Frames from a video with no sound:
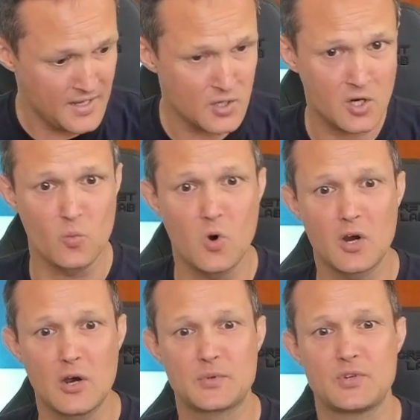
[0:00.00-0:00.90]
and you can
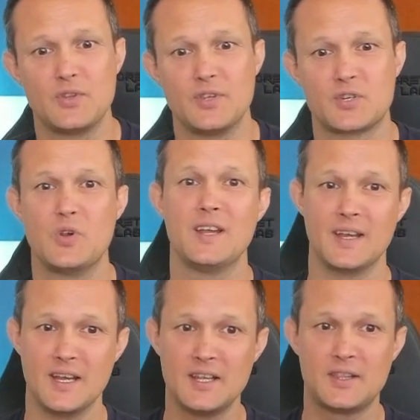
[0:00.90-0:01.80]
walk up to the
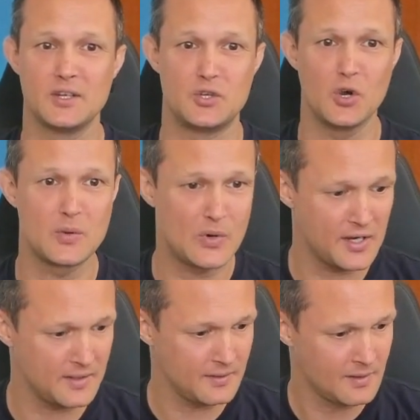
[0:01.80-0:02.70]
screen and hit the join
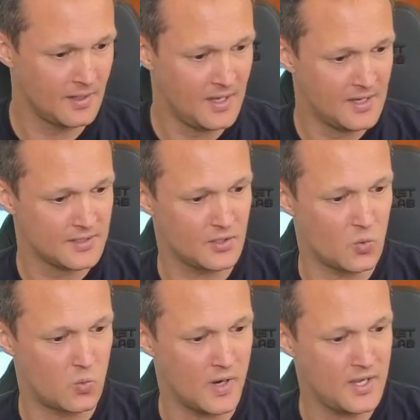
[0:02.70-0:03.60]
button.
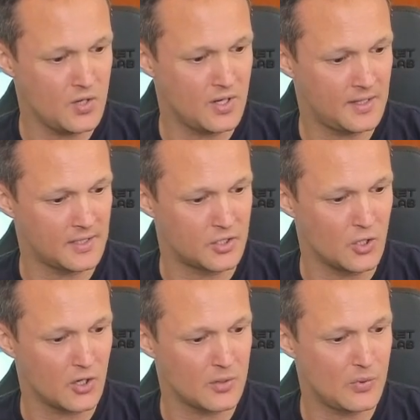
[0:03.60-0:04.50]
So when you hit
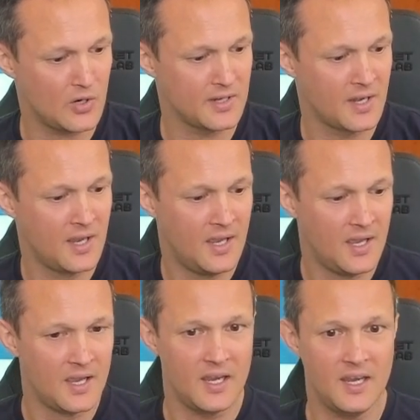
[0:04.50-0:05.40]
the join button,
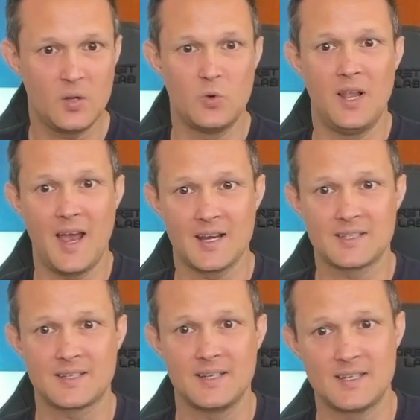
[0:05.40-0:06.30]
it will
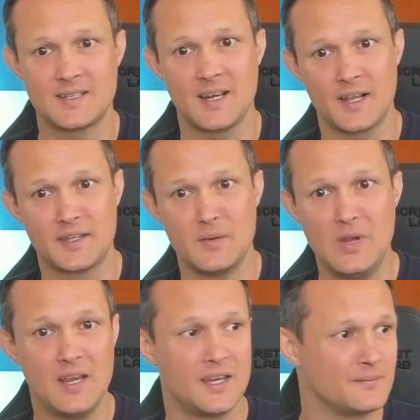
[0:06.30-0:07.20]
actually start the
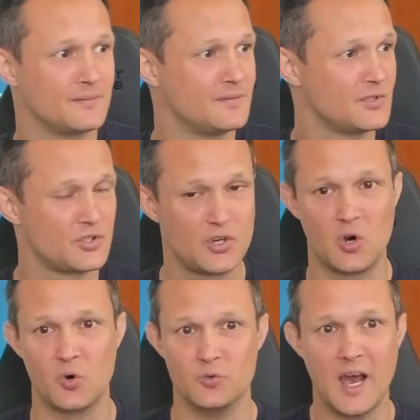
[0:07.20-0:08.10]
meeting.
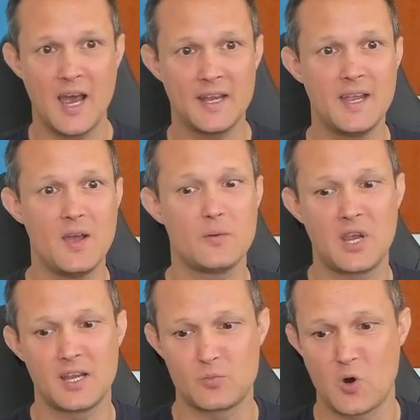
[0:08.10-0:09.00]
So right now
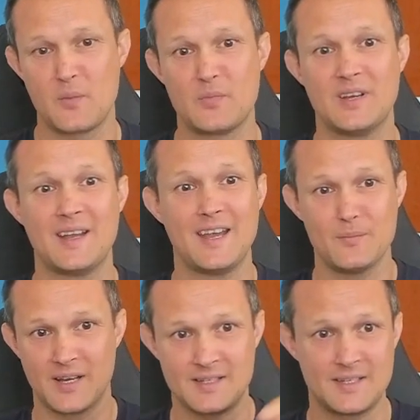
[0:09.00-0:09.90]
I'm getting prompted
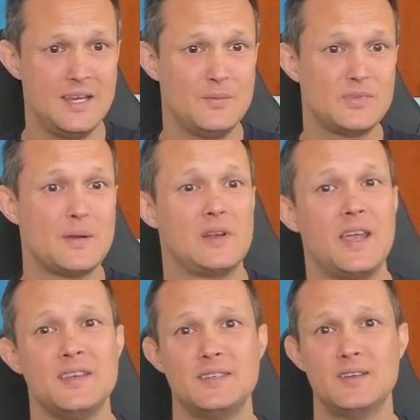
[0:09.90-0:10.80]
in my Teams
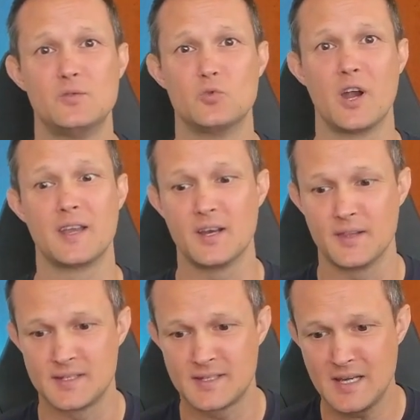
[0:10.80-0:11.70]
application running
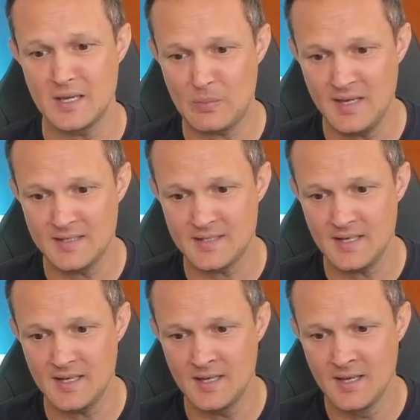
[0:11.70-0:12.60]
on the same
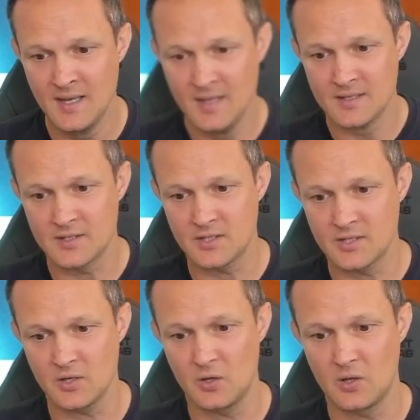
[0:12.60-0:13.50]
PC.
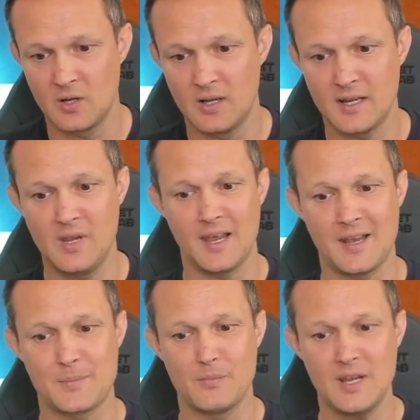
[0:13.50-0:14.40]
So let me
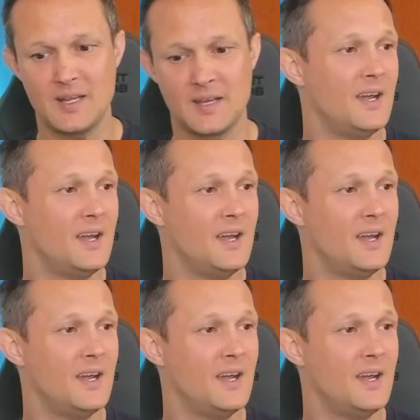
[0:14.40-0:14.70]
admit